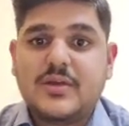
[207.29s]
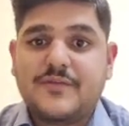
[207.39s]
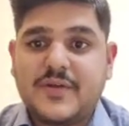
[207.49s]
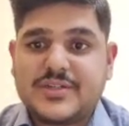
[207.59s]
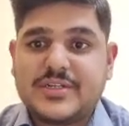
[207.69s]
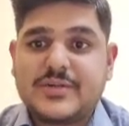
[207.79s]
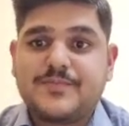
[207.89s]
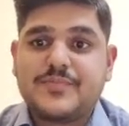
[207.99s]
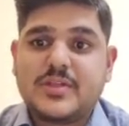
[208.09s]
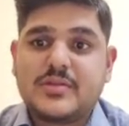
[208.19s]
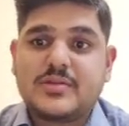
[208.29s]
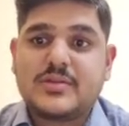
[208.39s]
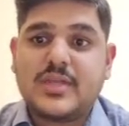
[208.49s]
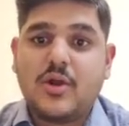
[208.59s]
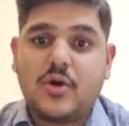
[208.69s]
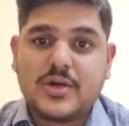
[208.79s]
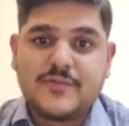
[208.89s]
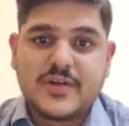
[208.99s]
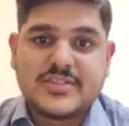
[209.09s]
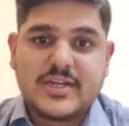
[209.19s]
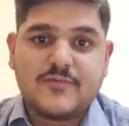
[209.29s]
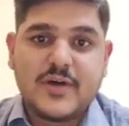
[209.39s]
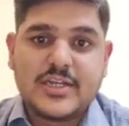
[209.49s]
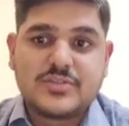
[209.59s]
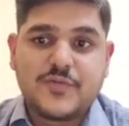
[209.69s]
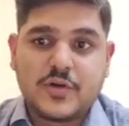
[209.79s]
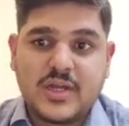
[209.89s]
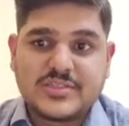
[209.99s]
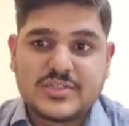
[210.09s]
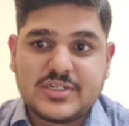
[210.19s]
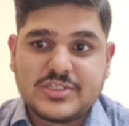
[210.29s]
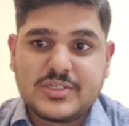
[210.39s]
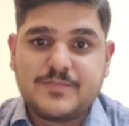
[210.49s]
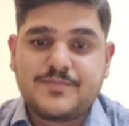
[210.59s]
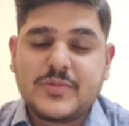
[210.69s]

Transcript: Further, the owner was advised for castration